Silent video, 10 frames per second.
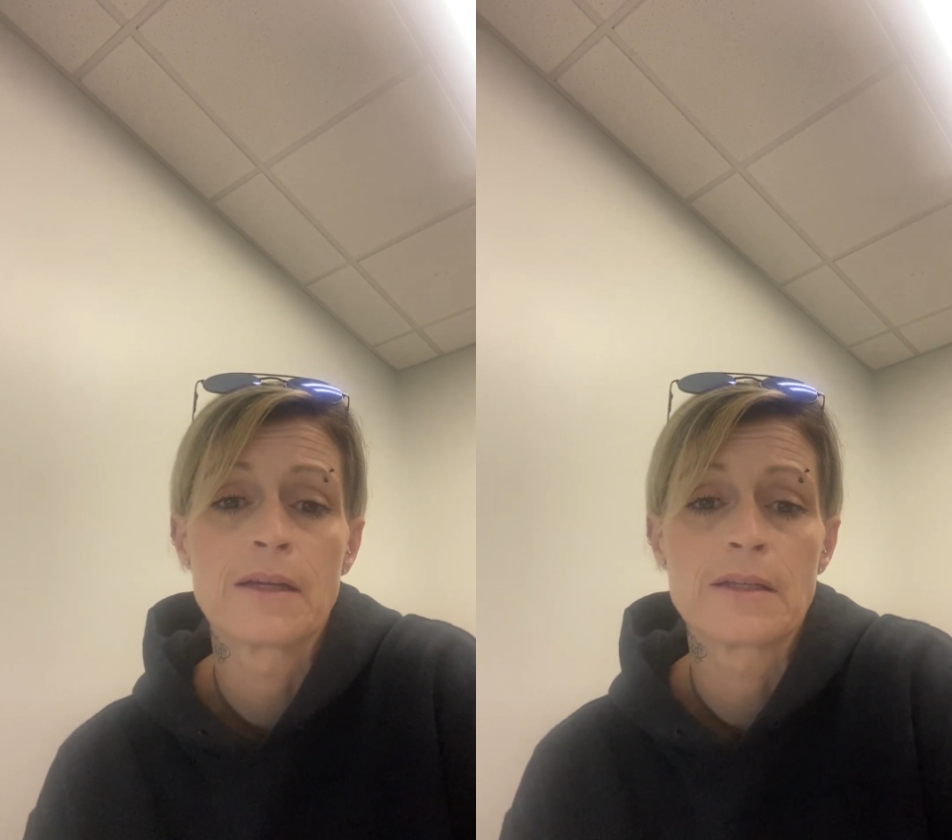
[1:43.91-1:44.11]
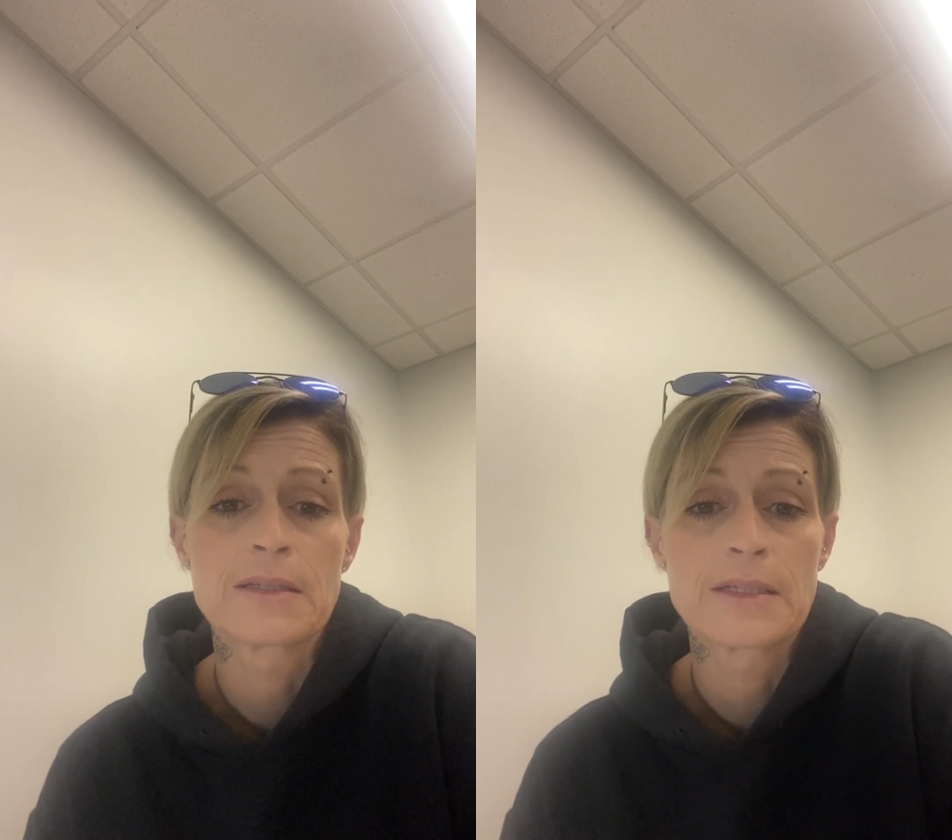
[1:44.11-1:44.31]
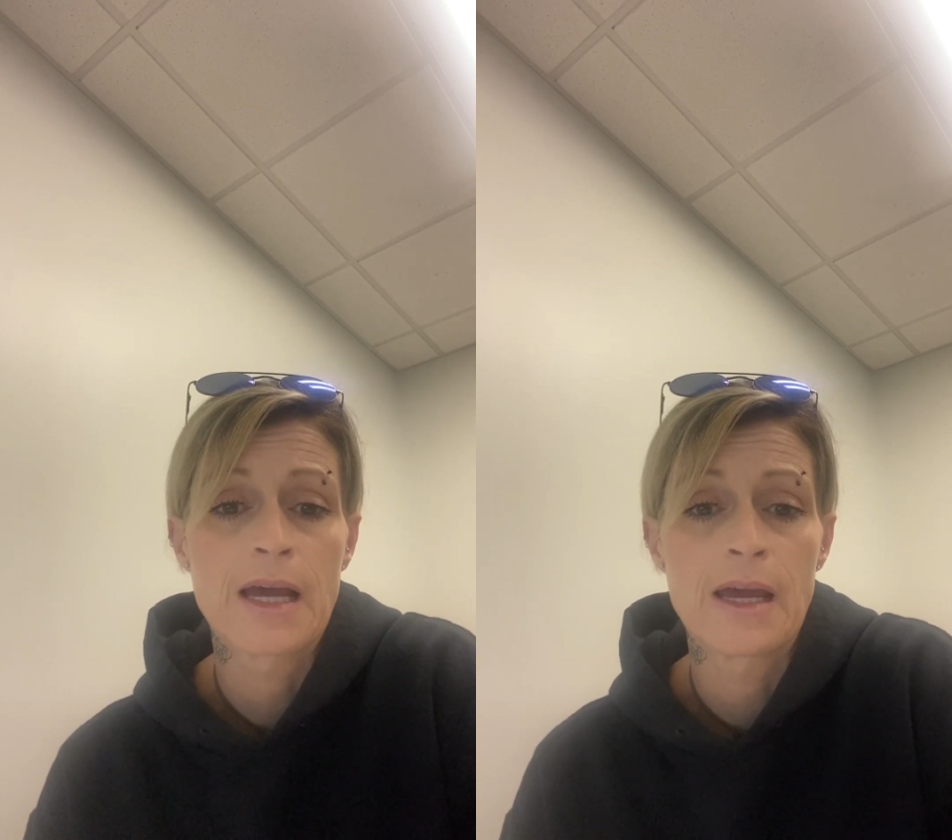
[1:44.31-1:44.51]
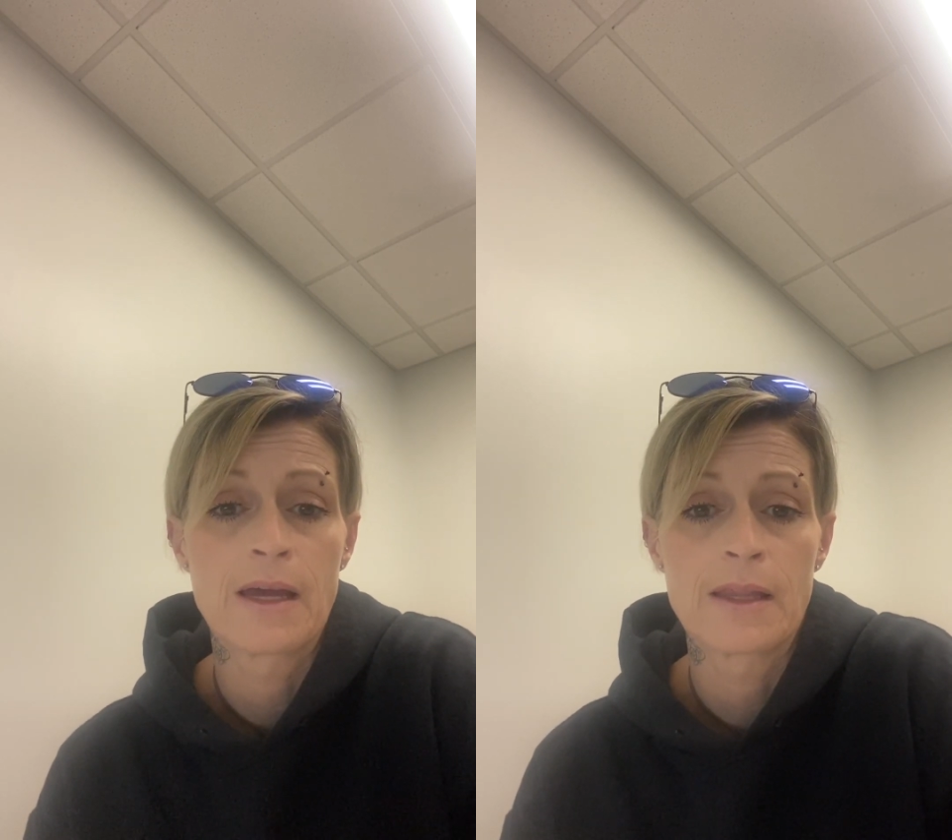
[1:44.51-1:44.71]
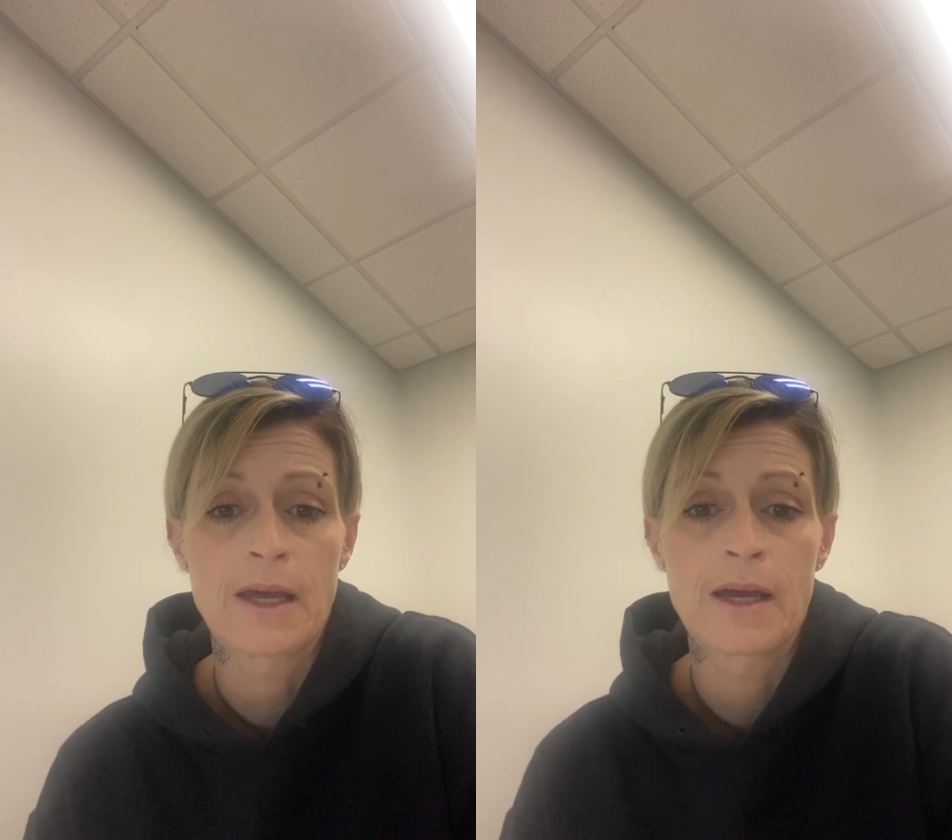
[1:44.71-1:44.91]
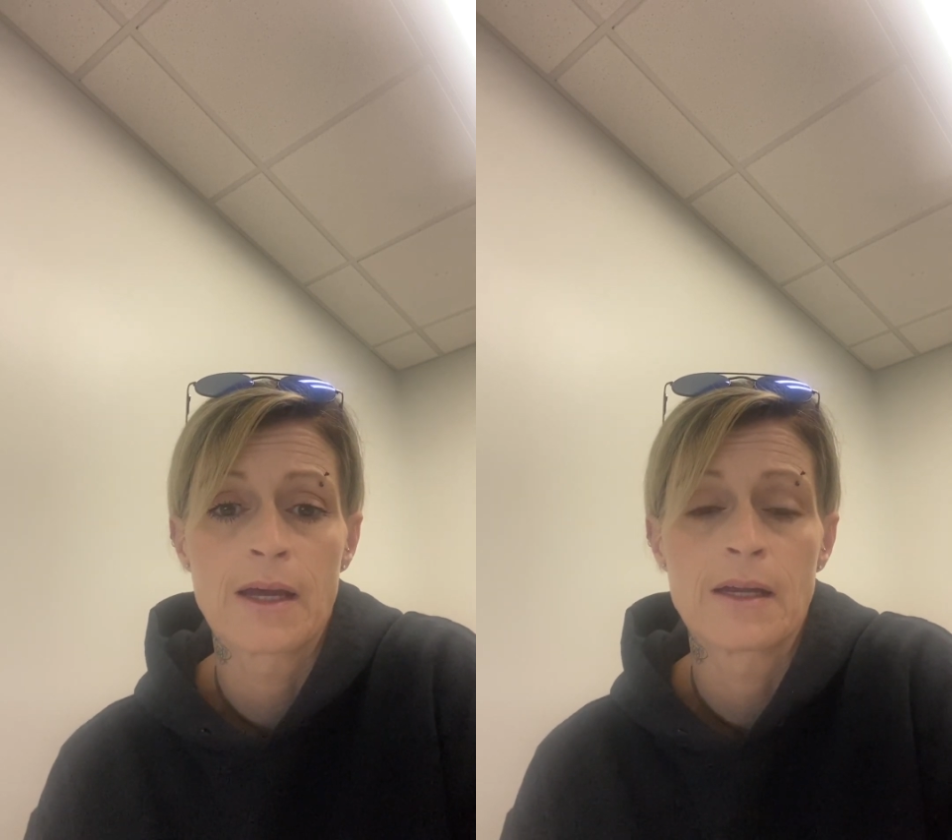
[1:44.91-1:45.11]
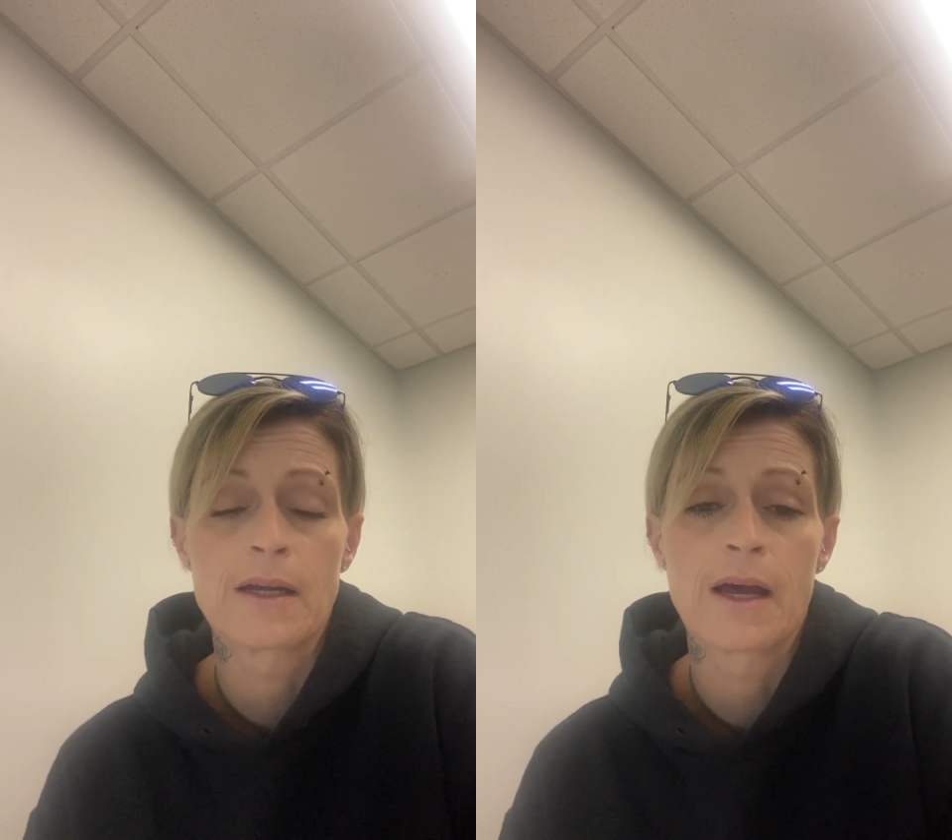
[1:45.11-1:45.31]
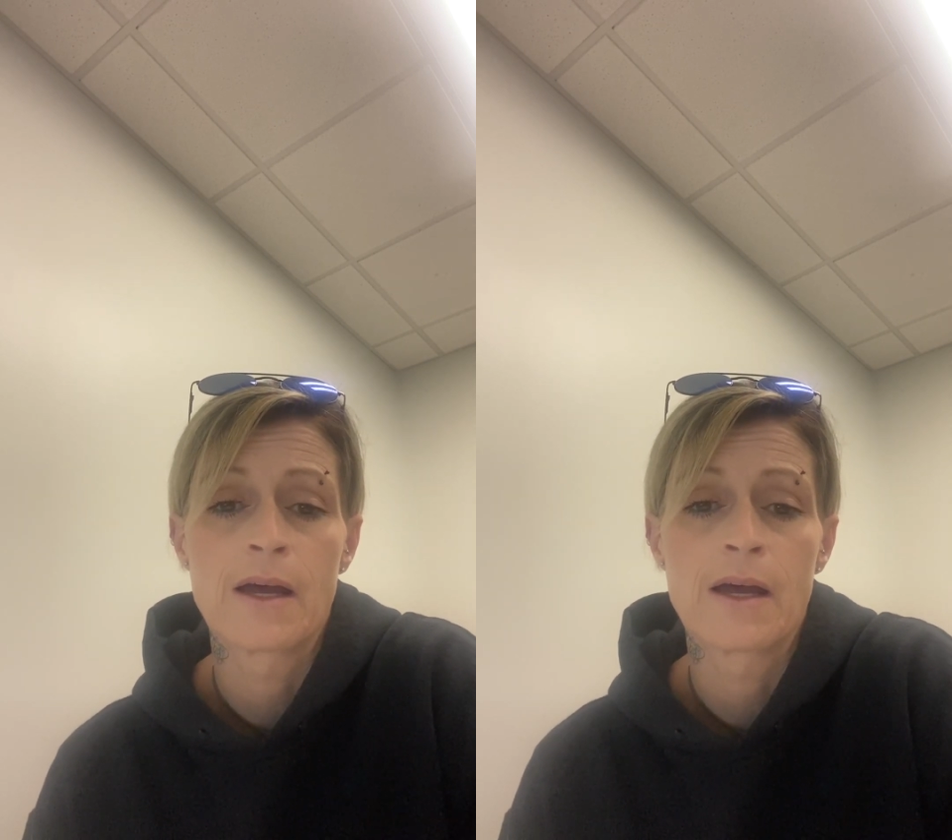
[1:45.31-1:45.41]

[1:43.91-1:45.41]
saying that,